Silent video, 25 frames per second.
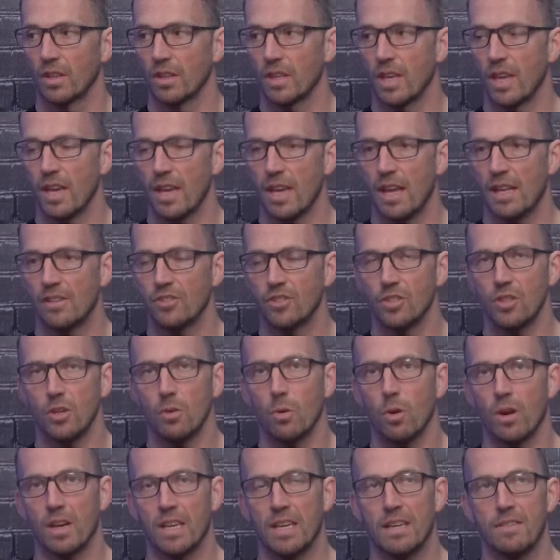Yeah, and do you
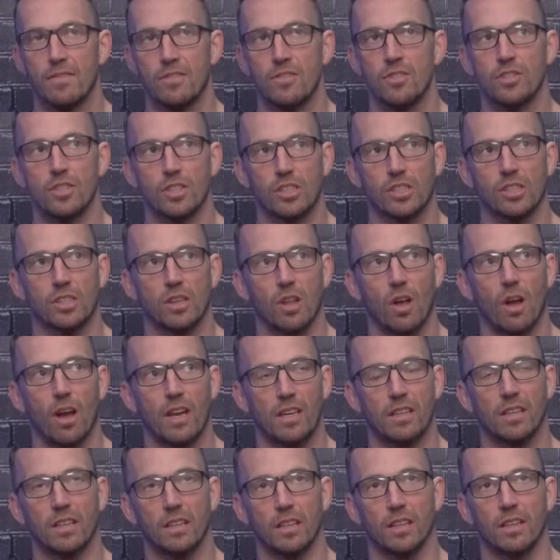know what? Even just
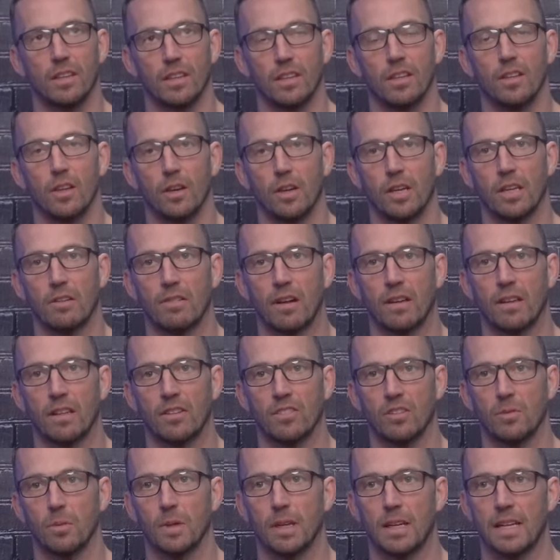like looking around at
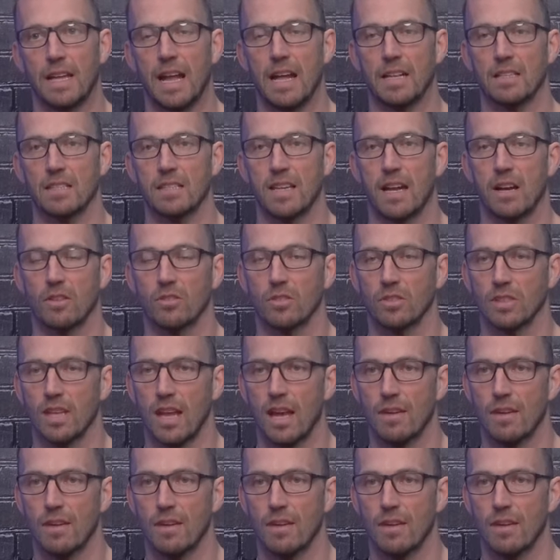some of the lads now, just